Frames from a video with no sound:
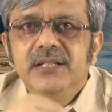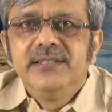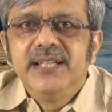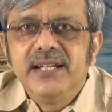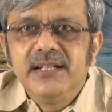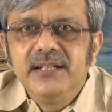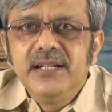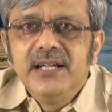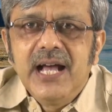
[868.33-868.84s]

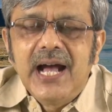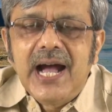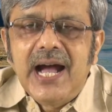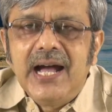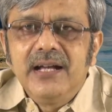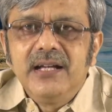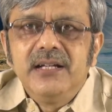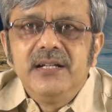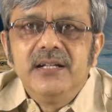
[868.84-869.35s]
then
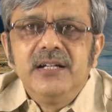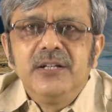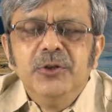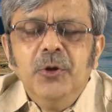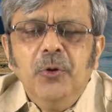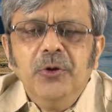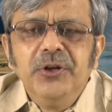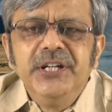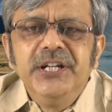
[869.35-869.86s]

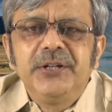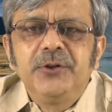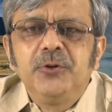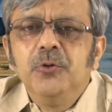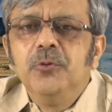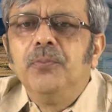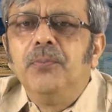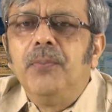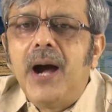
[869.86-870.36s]
no need
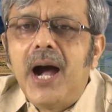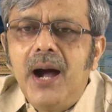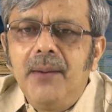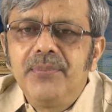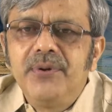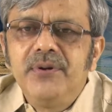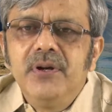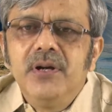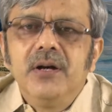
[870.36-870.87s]
to
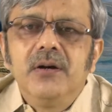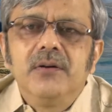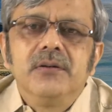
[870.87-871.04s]
barbed